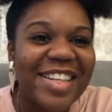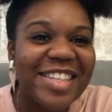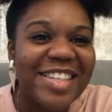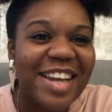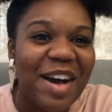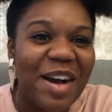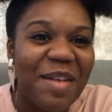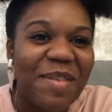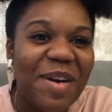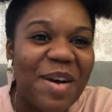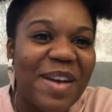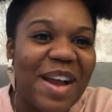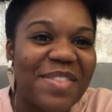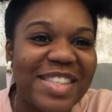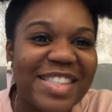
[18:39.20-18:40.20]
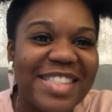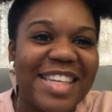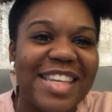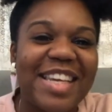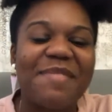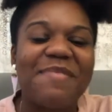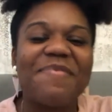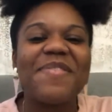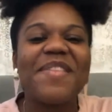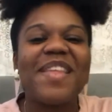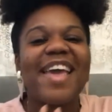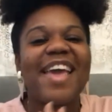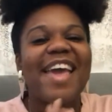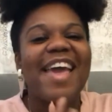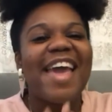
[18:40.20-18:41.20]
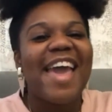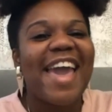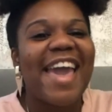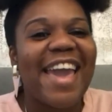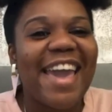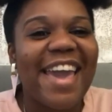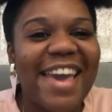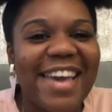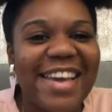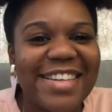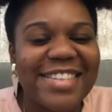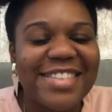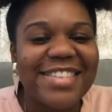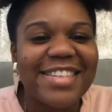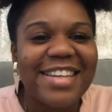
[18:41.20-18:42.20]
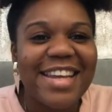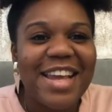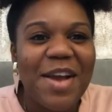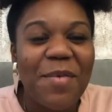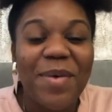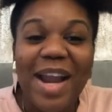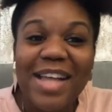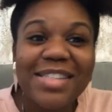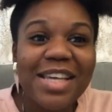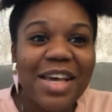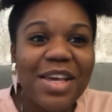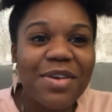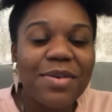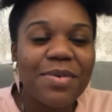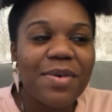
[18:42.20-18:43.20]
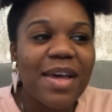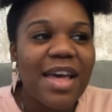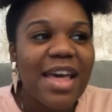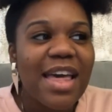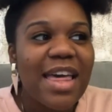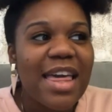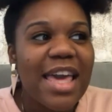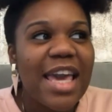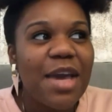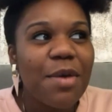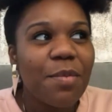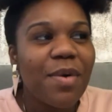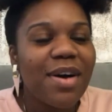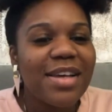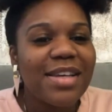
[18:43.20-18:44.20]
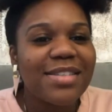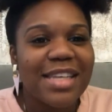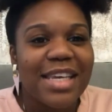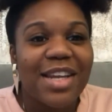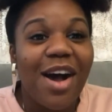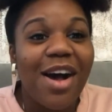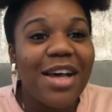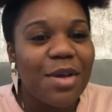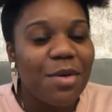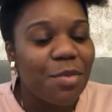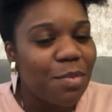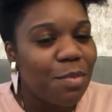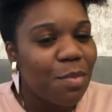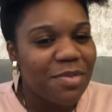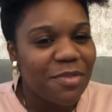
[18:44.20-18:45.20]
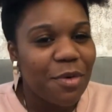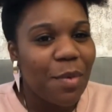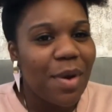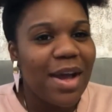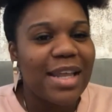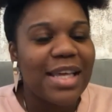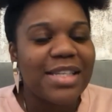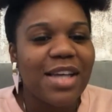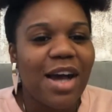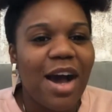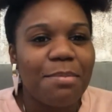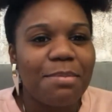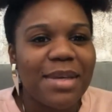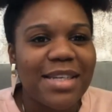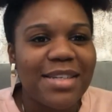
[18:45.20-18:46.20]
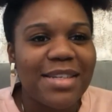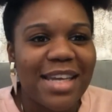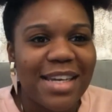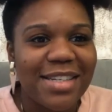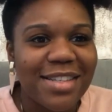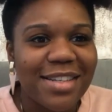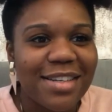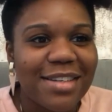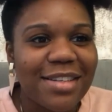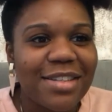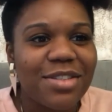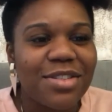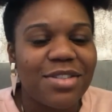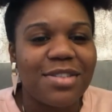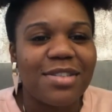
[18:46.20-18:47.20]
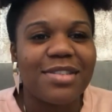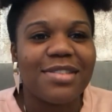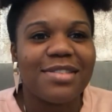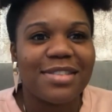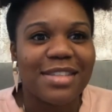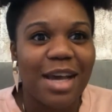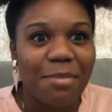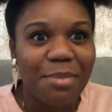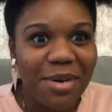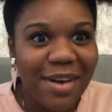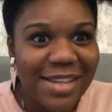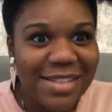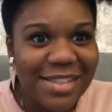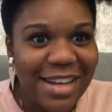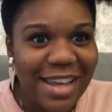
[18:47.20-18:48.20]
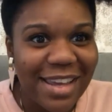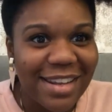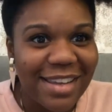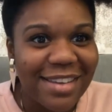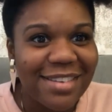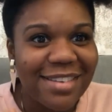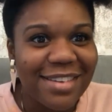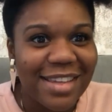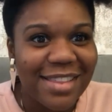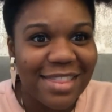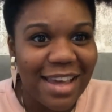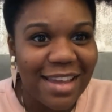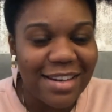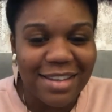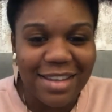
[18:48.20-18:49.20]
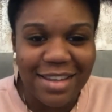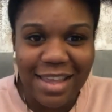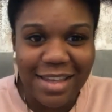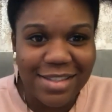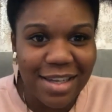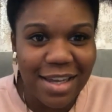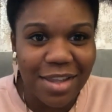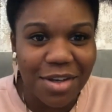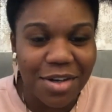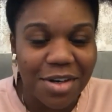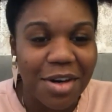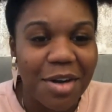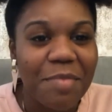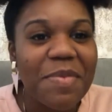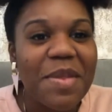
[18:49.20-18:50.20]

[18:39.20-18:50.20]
um, around the city. And when I tell you, it was it all it, for one, it taught me, Daja, stop procrastinating, get that get that together, girl.